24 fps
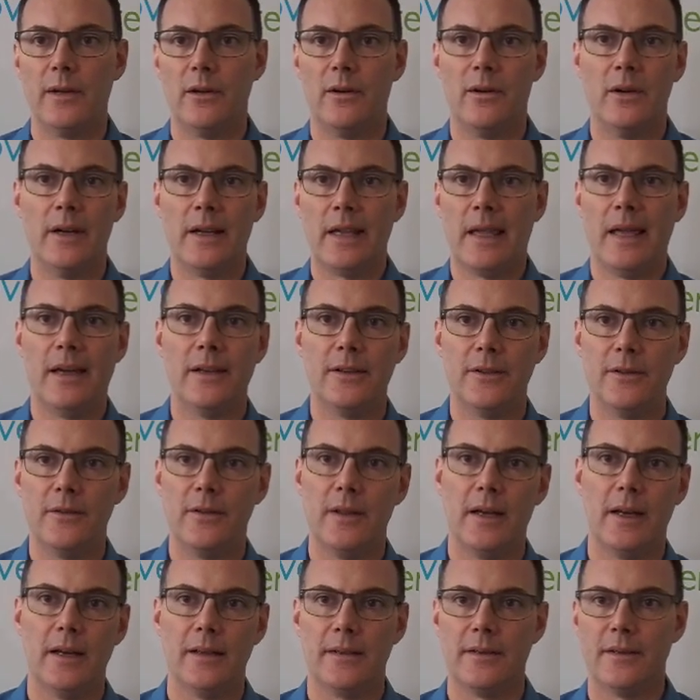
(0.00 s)
oh, I can't do
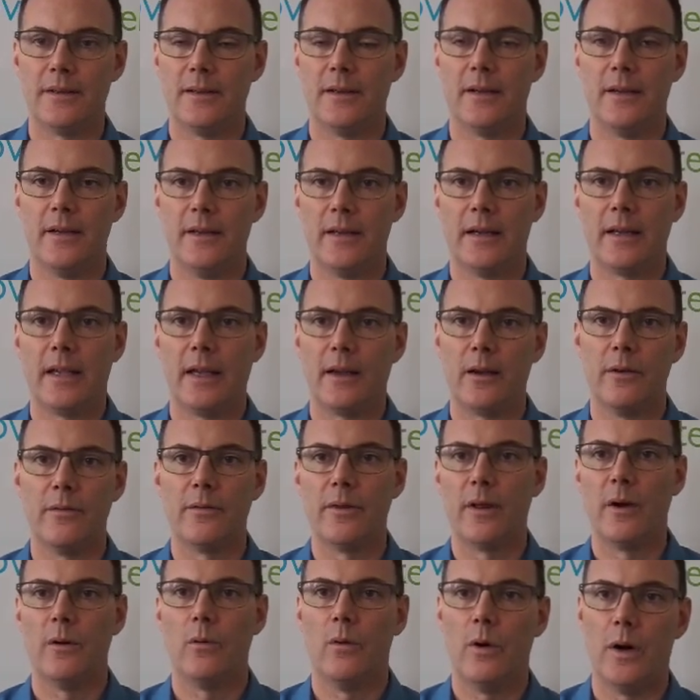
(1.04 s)
that, I can't go for
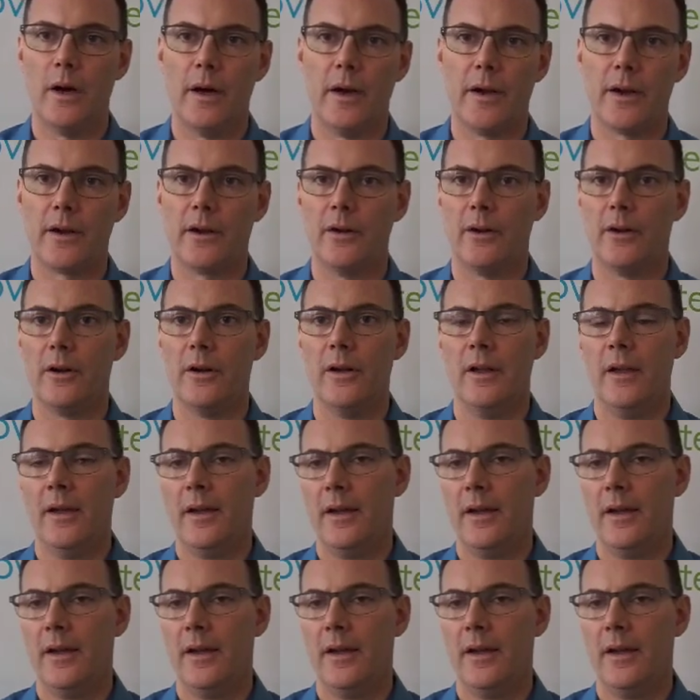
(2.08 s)
that walk, or